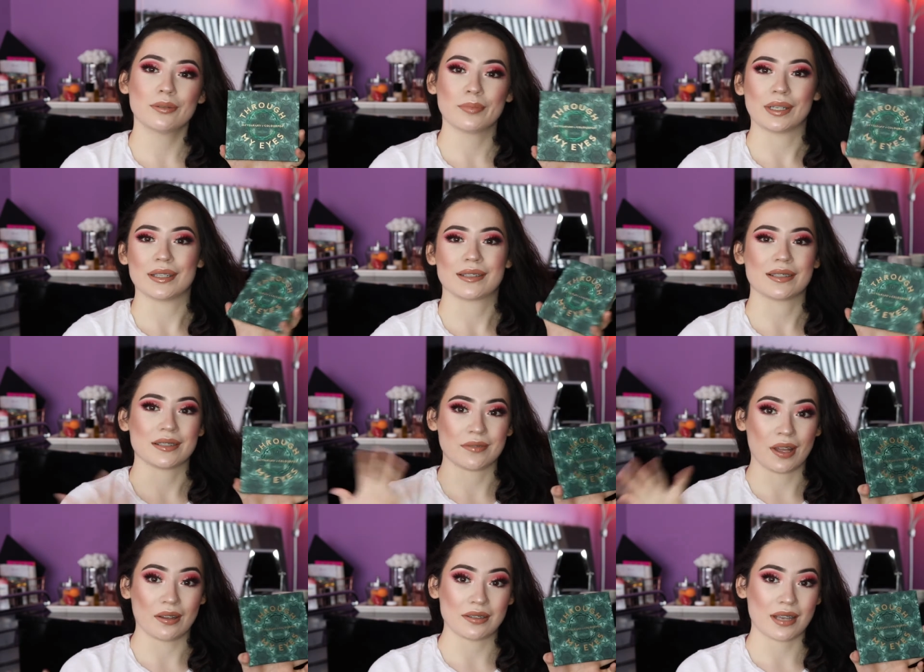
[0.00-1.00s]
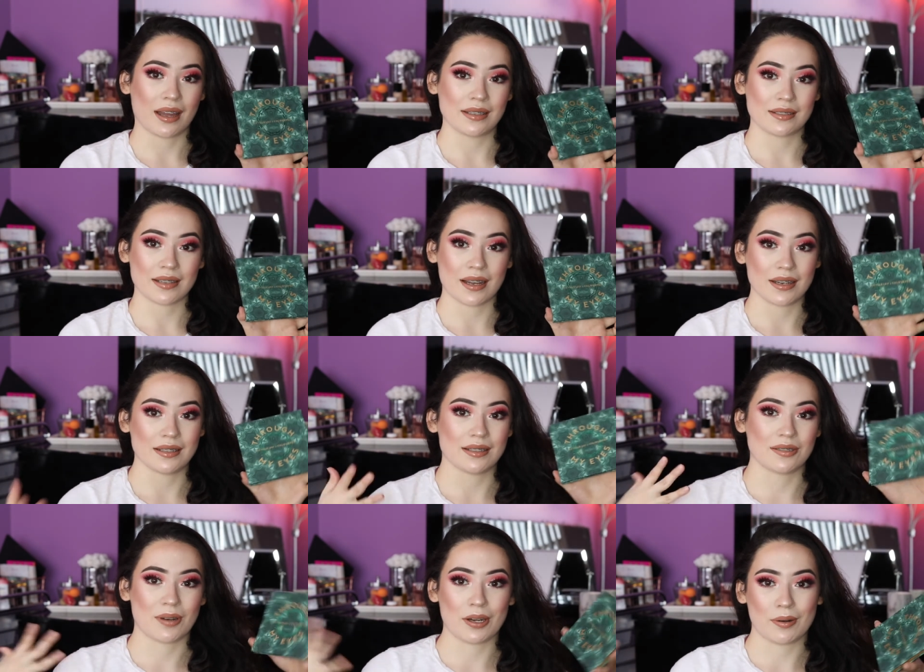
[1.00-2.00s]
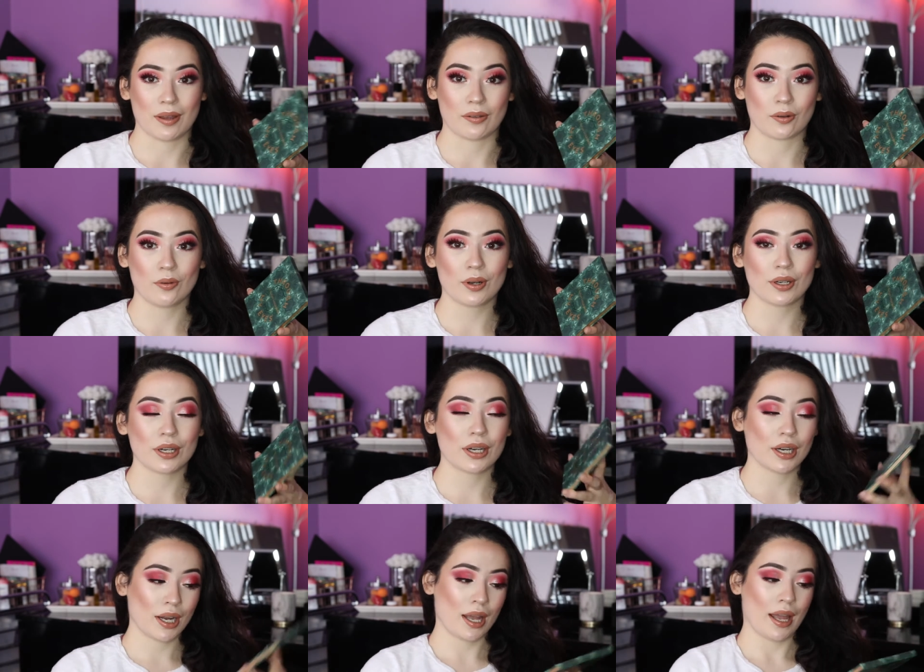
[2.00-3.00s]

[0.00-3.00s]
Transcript: but since Valentine's Day is right around the corner,